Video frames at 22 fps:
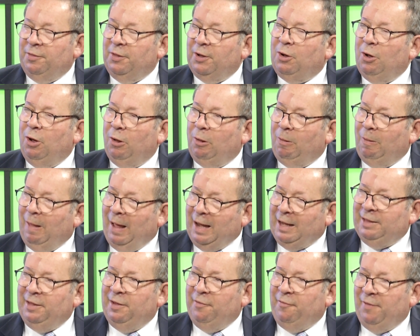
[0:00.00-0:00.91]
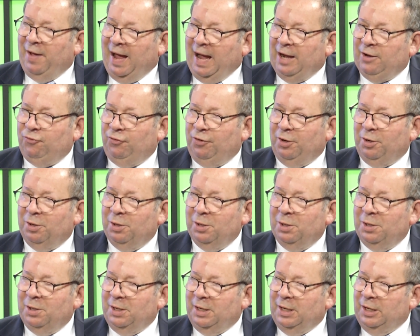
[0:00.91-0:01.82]
the collective action
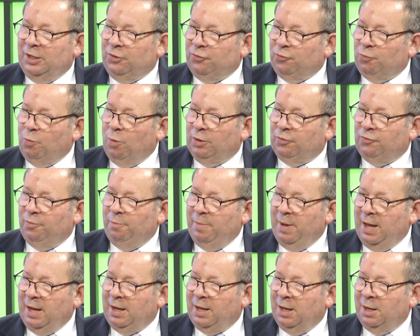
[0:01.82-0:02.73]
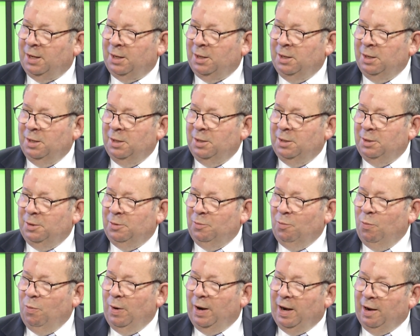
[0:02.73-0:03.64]
is what's making
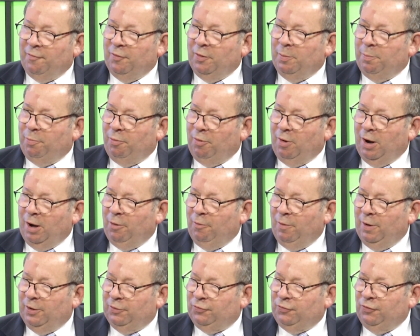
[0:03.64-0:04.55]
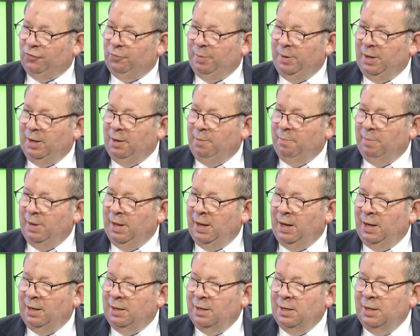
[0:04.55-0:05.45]
whatever progress is being
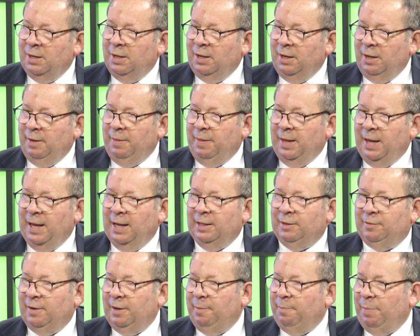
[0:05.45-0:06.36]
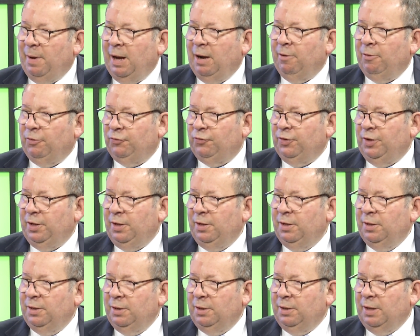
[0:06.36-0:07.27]
made in the
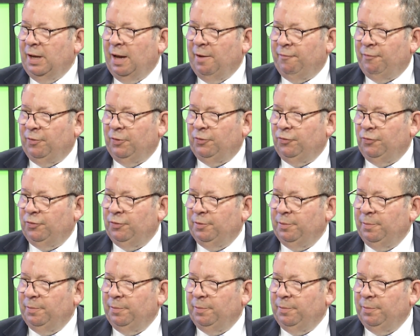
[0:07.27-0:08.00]
anti-piracy efforts.